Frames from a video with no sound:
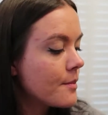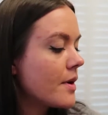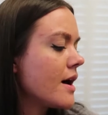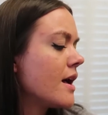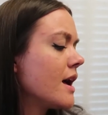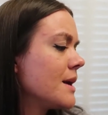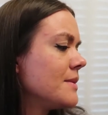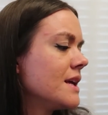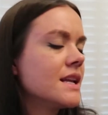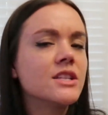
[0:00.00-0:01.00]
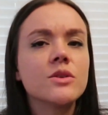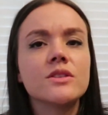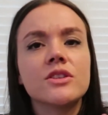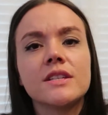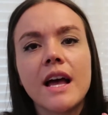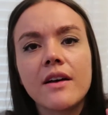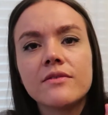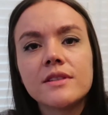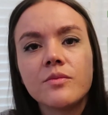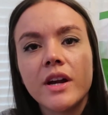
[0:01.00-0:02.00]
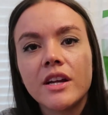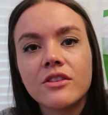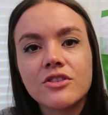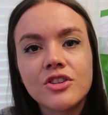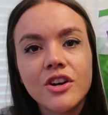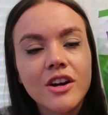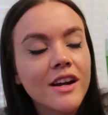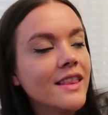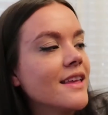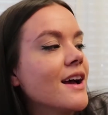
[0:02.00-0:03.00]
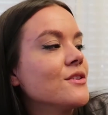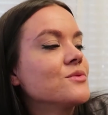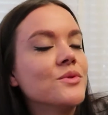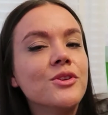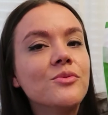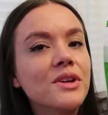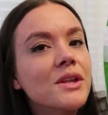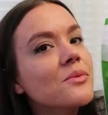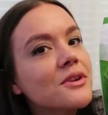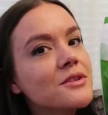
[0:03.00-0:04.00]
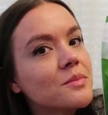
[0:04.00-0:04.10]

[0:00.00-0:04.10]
But I mean, it's always good to have some regular sugar in the house when you really want to